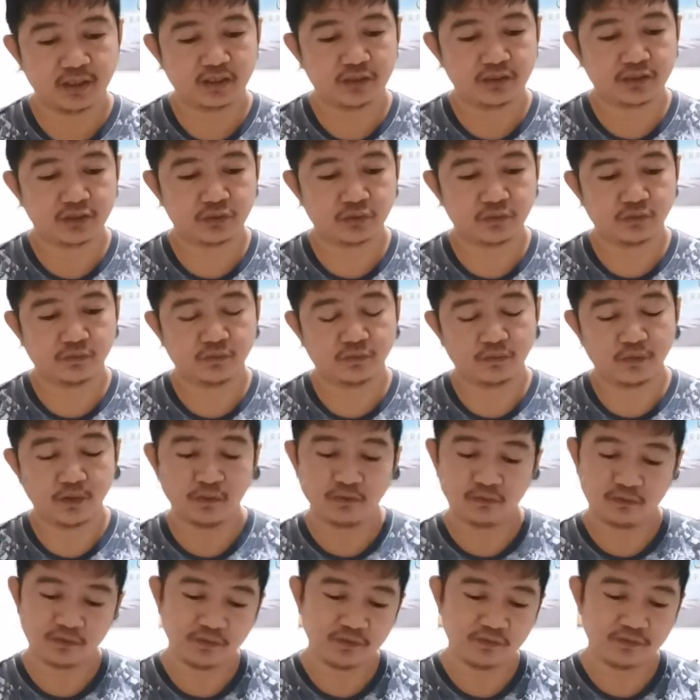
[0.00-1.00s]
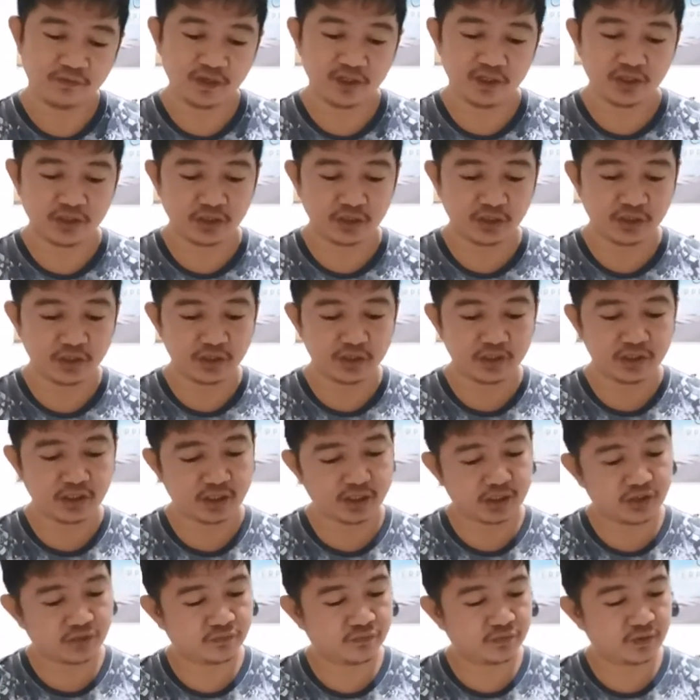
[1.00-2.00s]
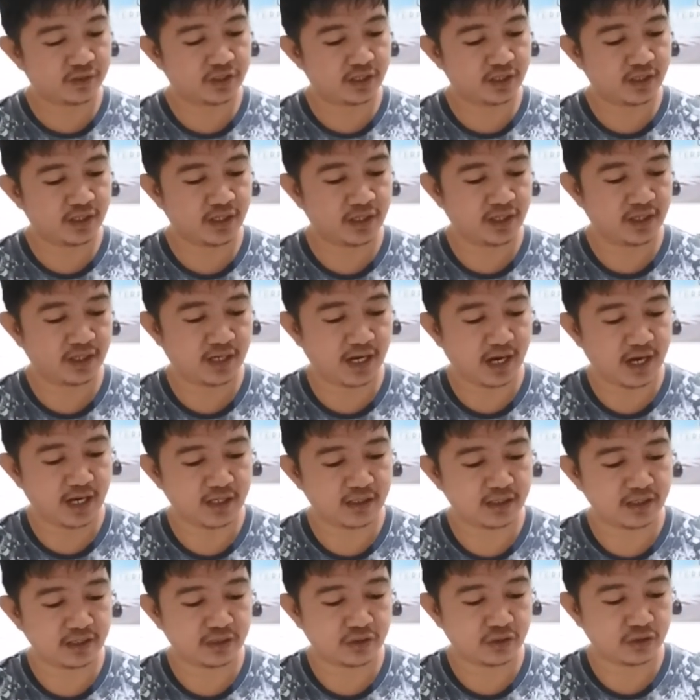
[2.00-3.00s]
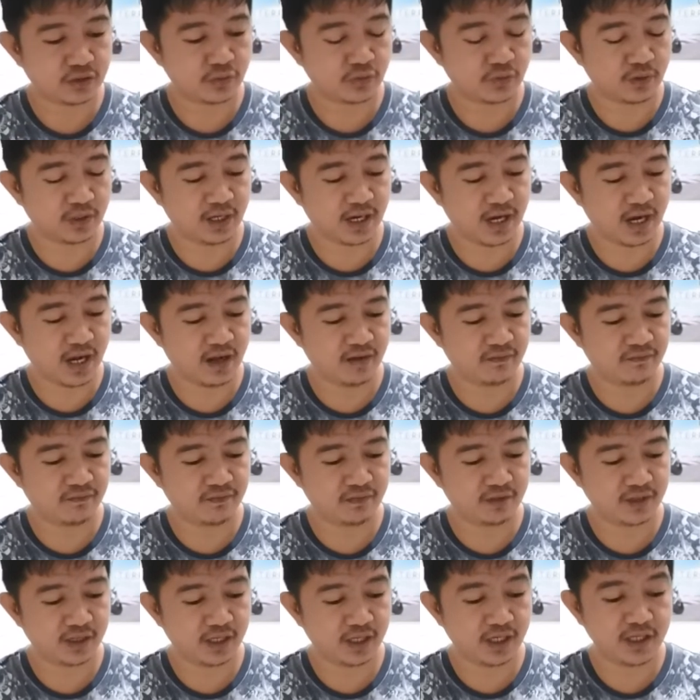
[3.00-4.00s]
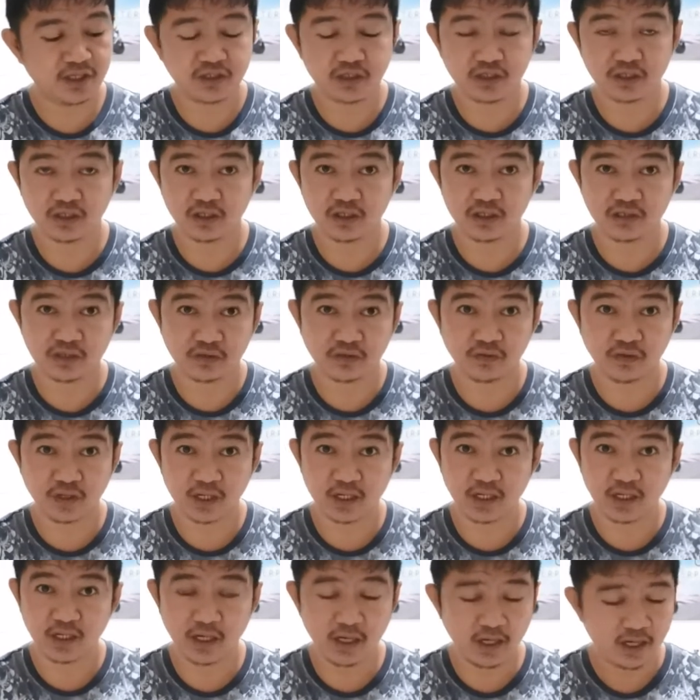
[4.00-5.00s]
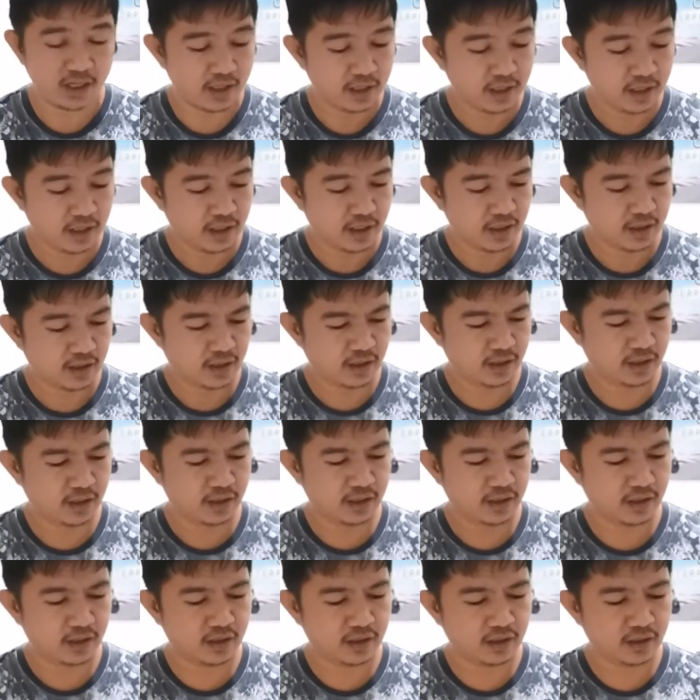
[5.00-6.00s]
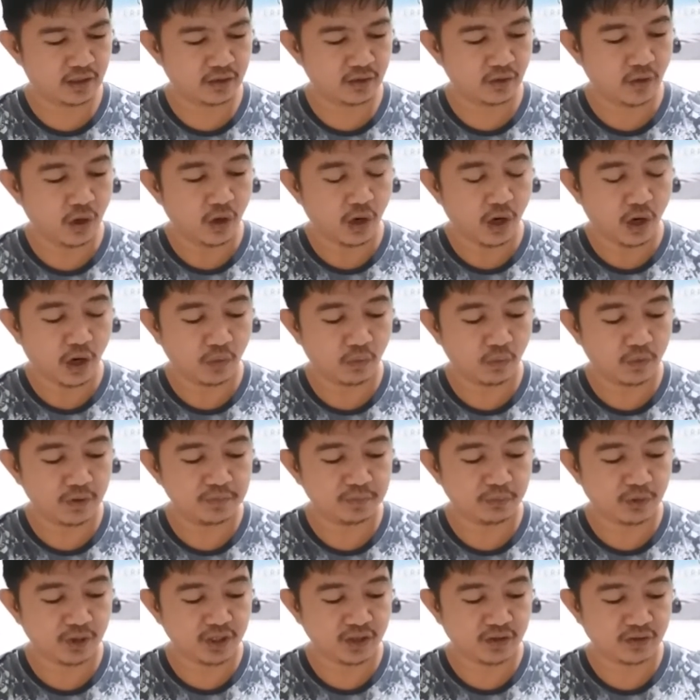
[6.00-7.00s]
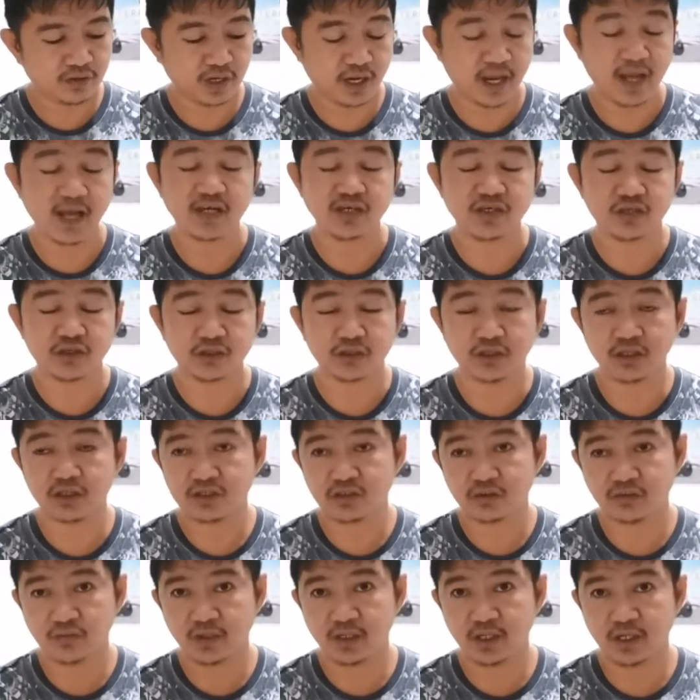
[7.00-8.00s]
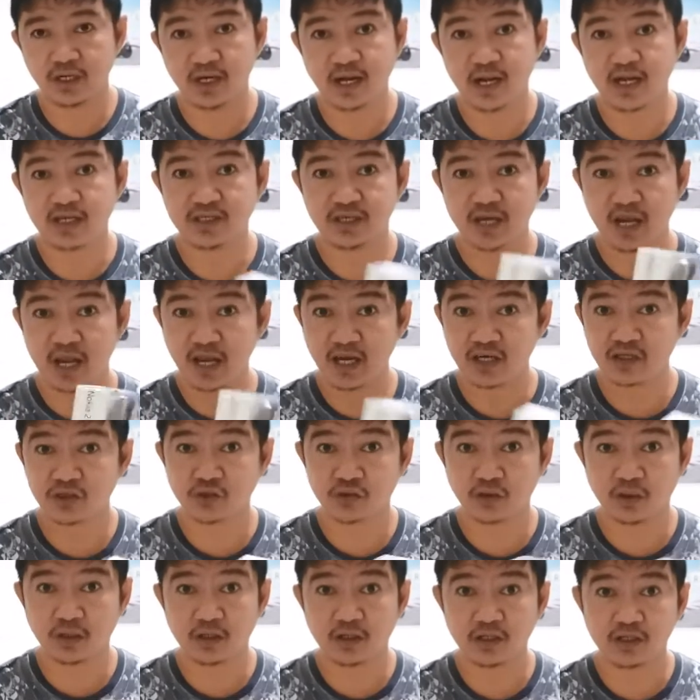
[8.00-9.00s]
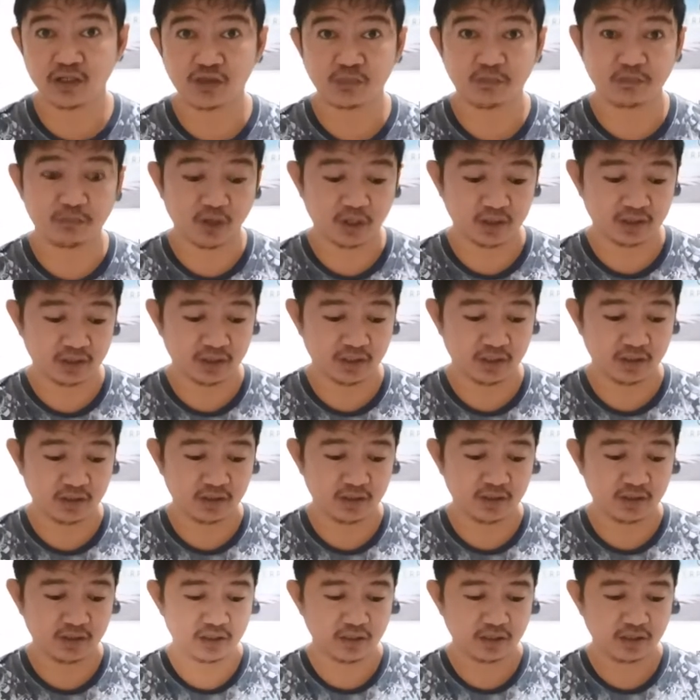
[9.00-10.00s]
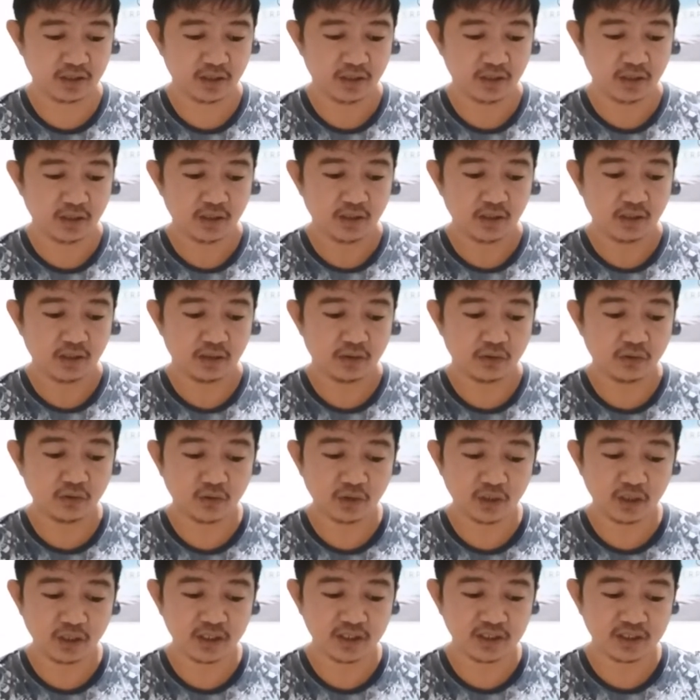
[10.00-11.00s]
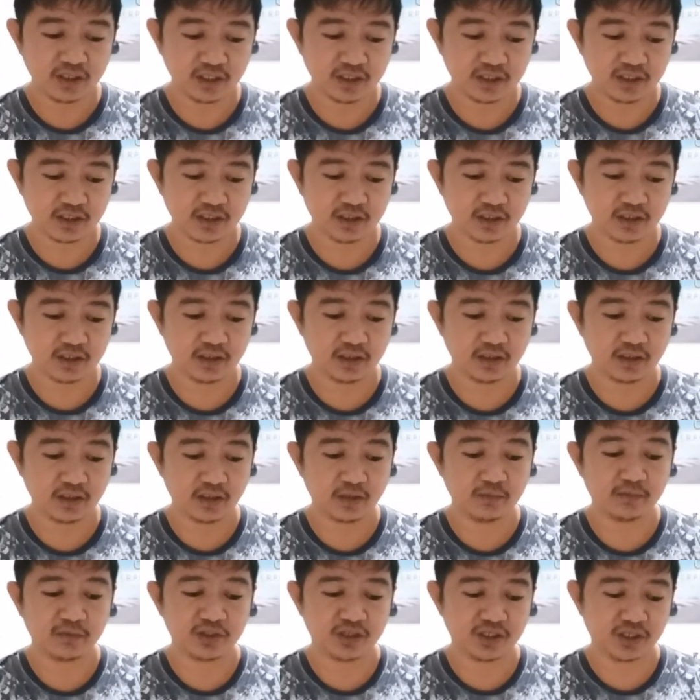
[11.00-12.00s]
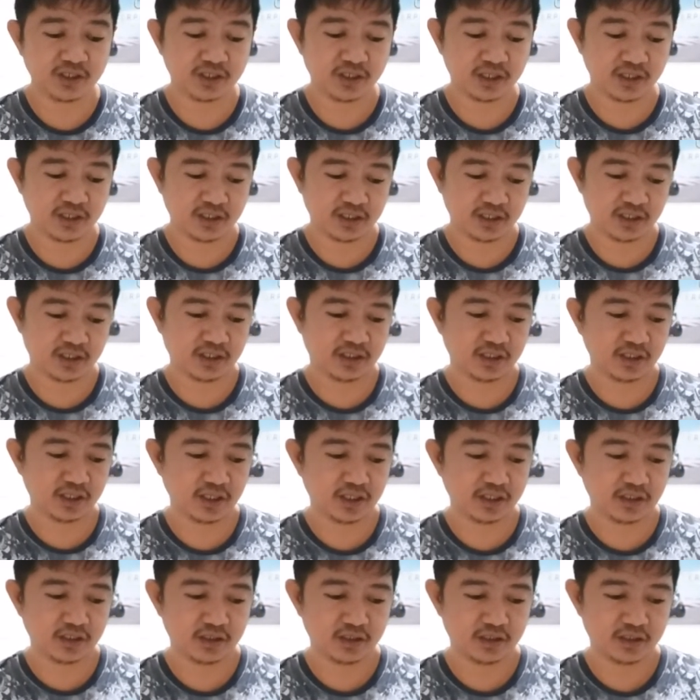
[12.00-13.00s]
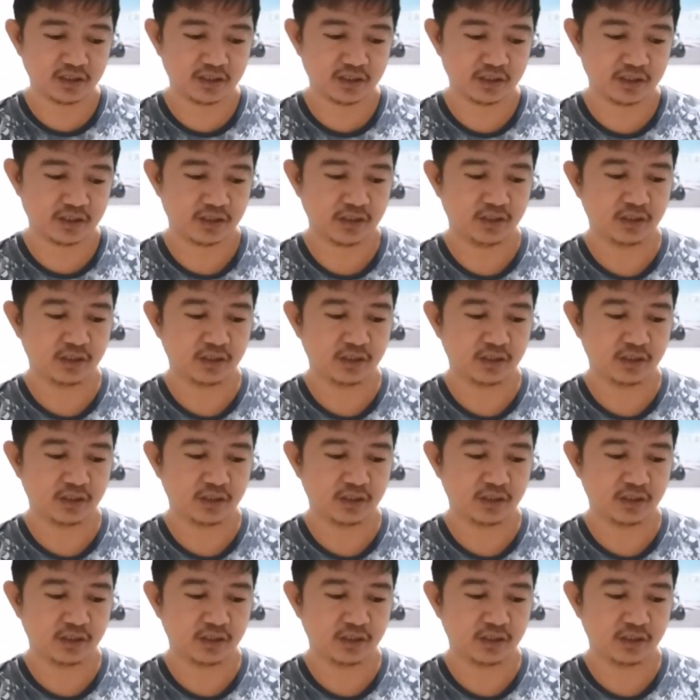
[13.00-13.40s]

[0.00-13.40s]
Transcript: So for features, it's written that it has a 2.5 internal screen and a 1.3 external screen. It has extra large buttons, Google Assistant, emergency assistance,